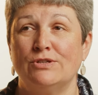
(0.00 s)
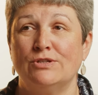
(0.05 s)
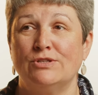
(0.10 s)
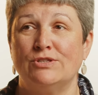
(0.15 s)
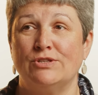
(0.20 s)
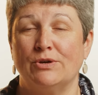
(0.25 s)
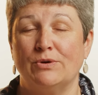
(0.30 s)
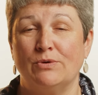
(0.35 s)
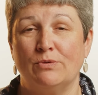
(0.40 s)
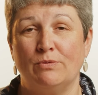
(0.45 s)

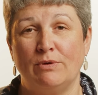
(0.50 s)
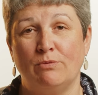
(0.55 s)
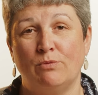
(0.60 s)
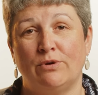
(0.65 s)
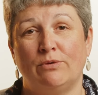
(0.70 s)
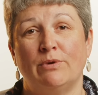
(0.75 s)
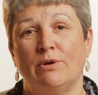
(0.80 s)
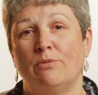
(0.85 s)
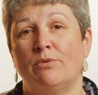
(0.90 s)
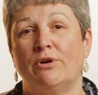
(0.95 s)
So we
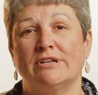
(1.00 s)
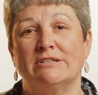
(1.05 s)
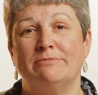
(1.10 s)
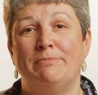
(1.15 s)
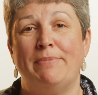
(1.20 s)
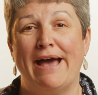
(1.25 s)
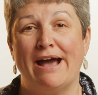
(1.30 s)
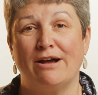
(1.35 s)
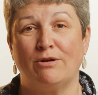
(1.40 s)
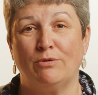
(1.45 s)
worked
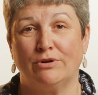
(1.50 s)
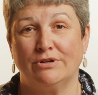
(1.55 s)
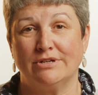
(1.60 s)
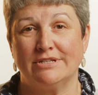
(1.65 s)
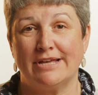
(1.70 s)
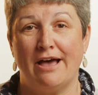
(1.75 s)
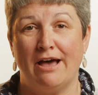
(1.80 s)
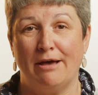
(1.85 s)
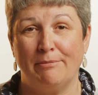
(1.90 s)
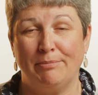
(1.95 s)
backwards
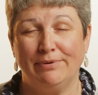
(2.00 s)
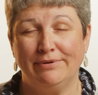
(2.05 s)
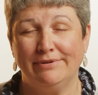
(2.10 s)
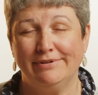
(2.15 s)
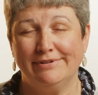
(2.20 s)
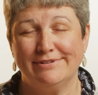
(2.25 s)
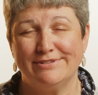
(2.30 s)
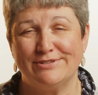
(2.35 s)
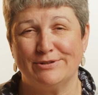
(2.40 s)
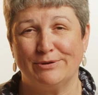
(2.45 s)
up.
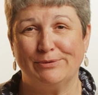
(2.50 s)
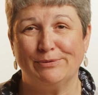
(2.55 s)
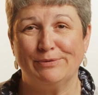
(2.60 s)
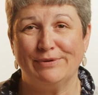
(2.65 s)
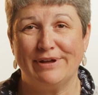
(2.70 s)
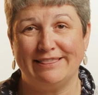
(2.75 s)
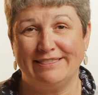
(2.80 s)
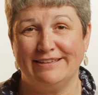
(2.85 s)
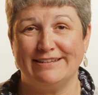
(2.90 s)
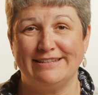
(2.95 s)
So
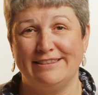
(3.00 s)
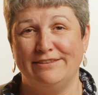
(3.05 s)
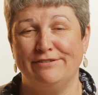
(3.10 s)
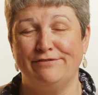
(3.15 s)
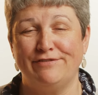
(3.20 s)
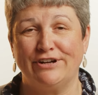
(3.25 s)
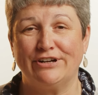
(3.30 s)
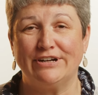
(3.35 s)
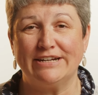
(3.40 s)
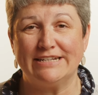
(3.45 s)
at the
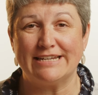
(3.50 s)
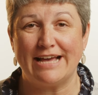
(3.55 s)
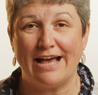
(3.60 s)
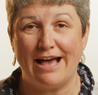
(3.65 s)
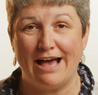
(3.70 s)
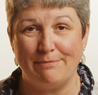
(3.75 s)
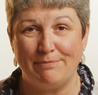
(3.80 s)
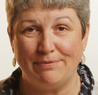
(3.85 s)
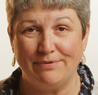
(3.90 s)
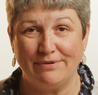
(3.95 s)
very
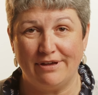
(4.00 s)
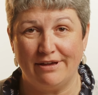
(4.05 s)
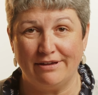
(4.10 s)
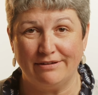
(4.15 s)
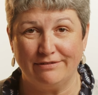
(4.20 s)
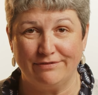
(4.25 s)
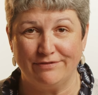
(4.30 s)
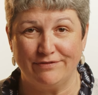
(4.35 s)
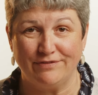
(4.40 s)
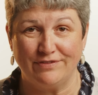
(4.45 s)
top
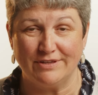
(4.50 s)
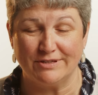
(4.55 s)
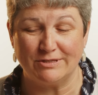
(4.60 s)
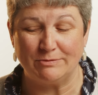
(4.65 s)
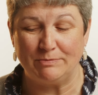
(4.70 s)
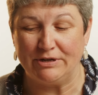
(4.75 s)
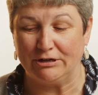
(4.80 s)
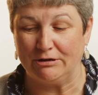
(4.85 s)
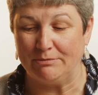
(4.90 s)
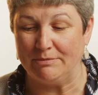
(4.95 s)
of this
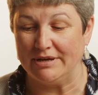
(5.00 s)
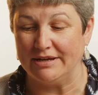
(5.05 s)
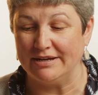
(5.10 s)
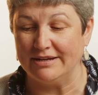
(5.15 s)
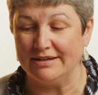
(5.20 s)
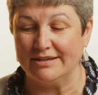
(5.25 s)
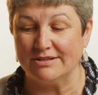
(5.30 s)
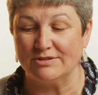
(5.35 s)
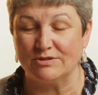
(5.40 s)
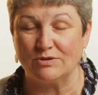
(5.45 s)
pyramid
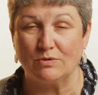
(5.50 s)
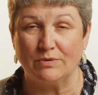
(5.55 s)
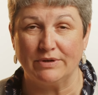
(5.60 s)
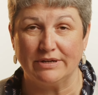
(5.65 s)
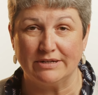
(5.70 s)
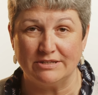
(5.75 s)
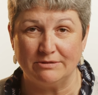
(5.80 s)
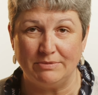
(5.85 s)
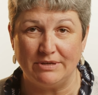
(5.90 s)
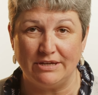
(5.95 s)
is going
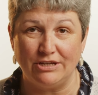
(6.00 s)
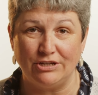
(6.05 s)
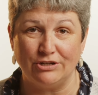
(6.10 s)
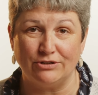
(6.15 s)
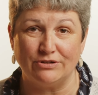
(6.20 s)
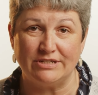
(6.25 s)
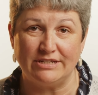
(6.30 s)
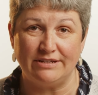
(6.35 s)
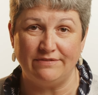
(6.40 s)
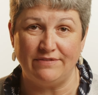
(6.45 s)
to be your
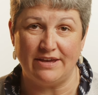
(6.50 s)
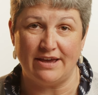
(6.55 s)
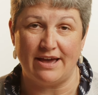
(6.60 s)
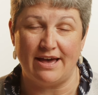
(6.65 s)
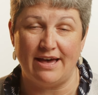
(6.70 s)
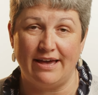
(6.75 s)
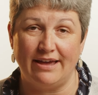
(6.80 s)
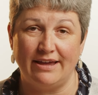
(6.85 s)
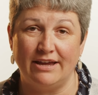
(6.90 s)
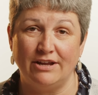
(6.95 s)

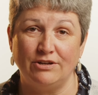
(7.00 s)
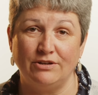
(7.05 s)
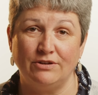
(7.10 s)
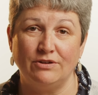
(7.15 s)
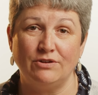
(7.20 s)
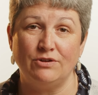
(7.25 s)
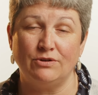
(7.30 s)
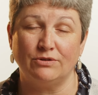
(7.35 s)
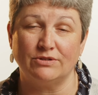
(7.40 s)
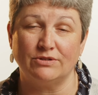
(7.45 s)
DVI and your